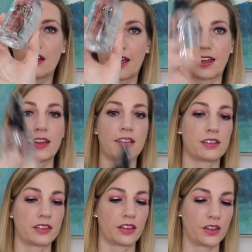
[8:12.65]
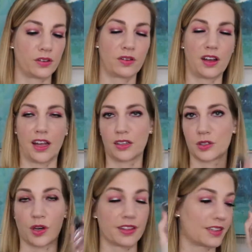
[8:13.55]
hey, you know, I'll
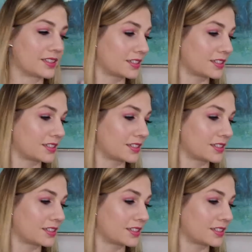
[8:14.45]
try this.